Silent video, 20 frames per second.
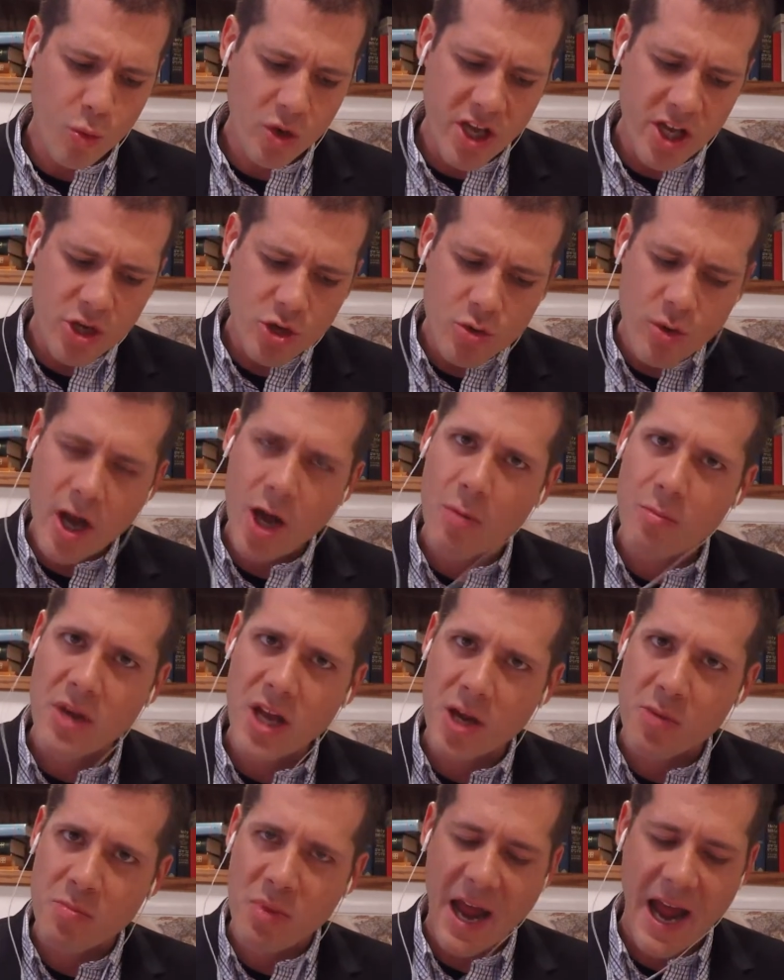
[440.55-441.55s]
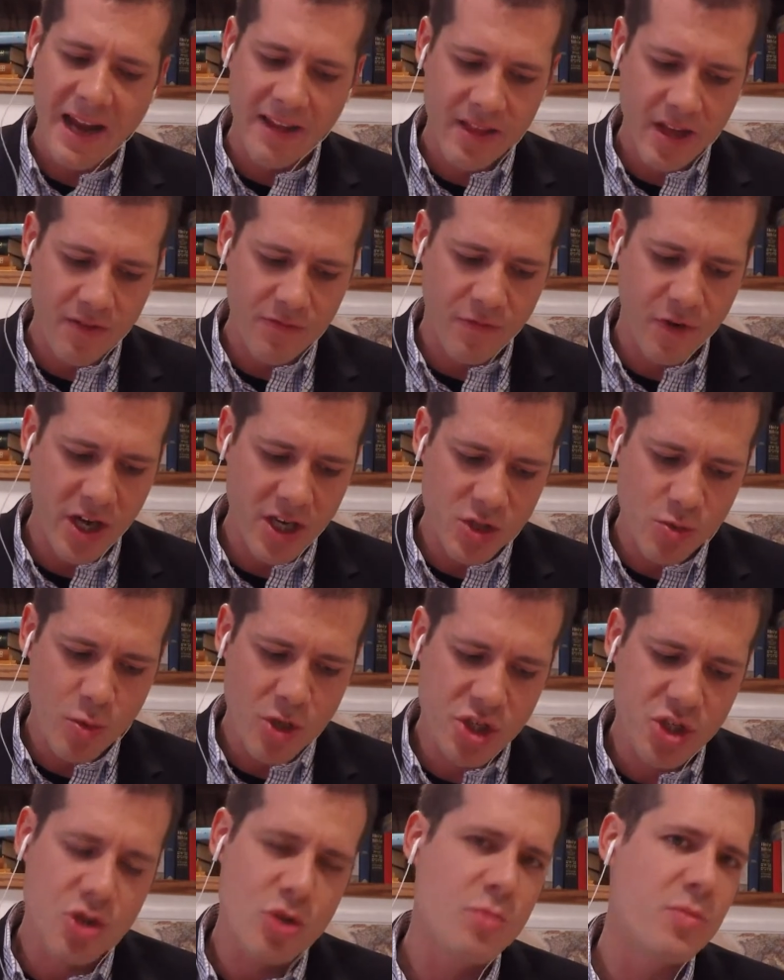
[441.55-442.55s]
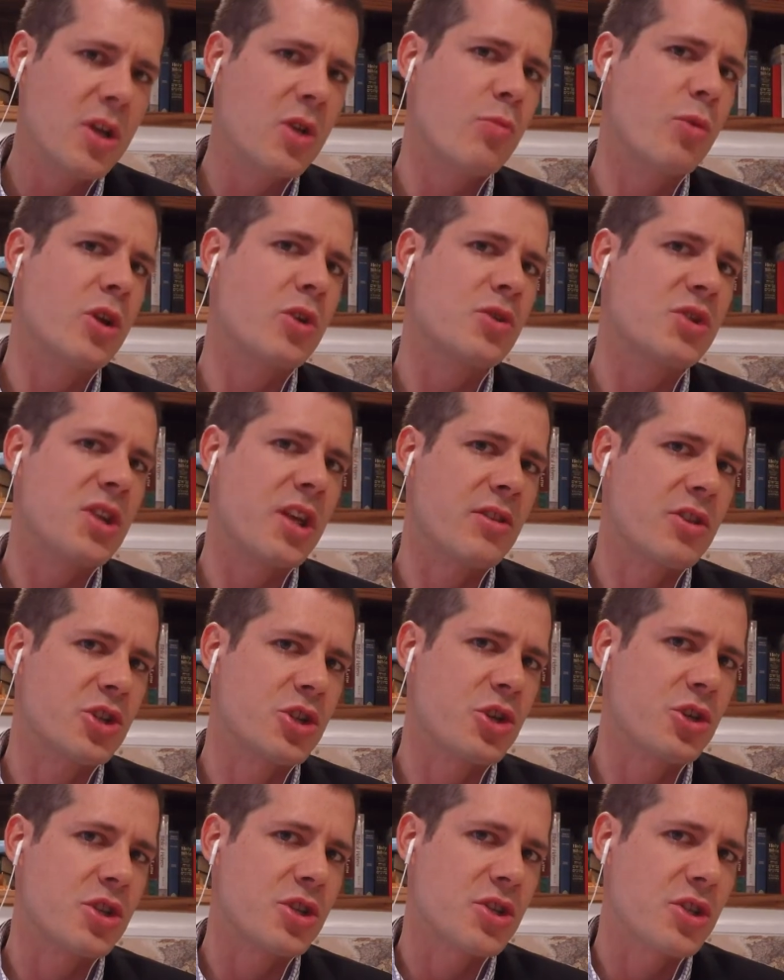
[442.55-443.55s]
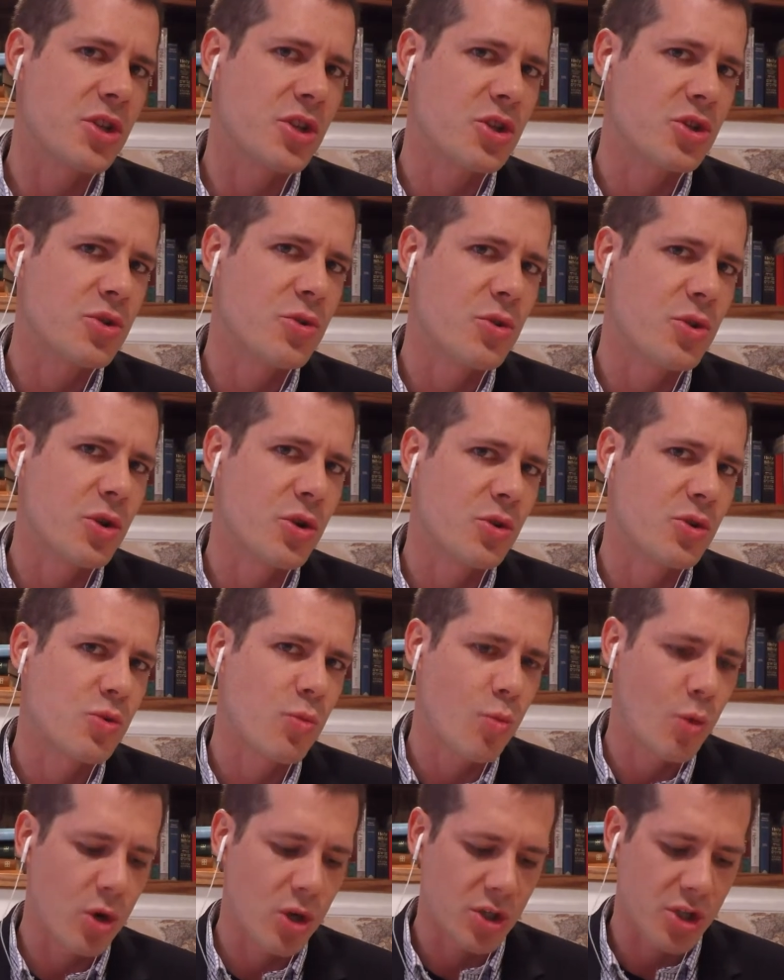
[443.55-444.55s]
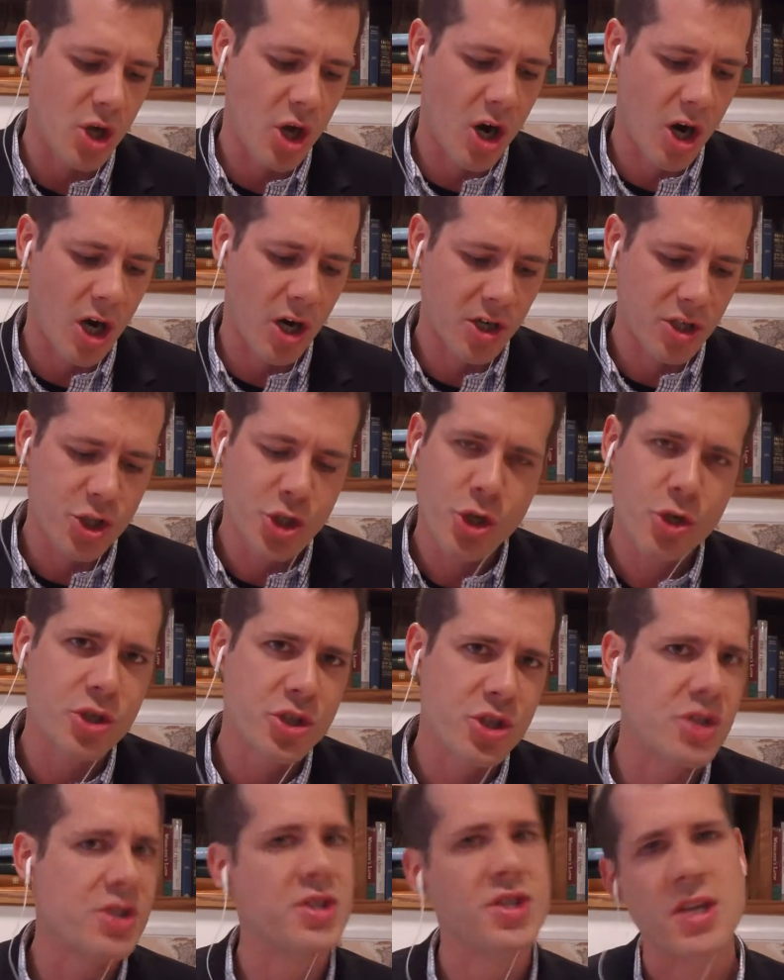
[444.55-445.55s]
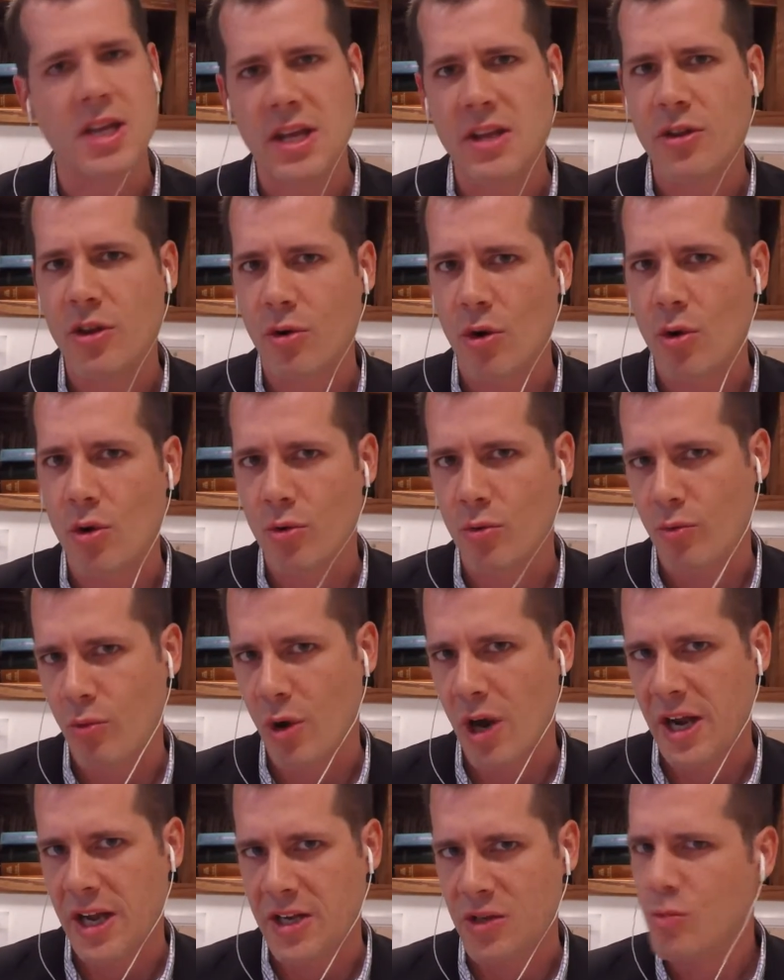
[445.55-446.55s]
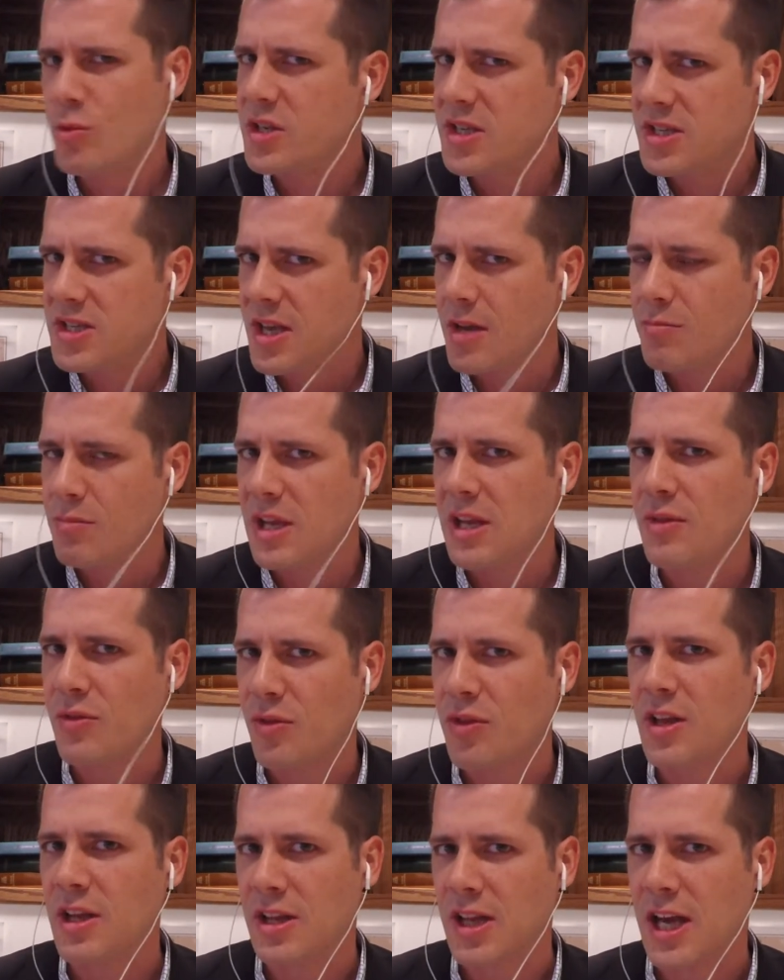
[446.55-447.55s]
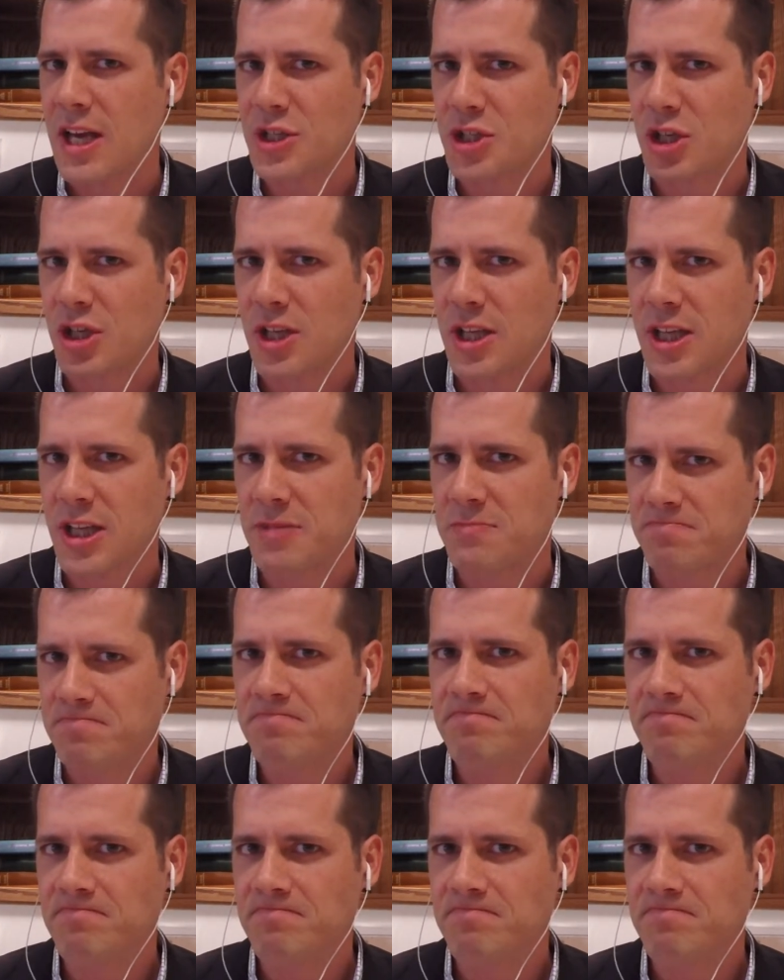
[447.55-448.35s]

Can you help me unpack that phrase? What do you mean when you say the churches in the two-thirds world are churches in their own right? What does that mean theologically?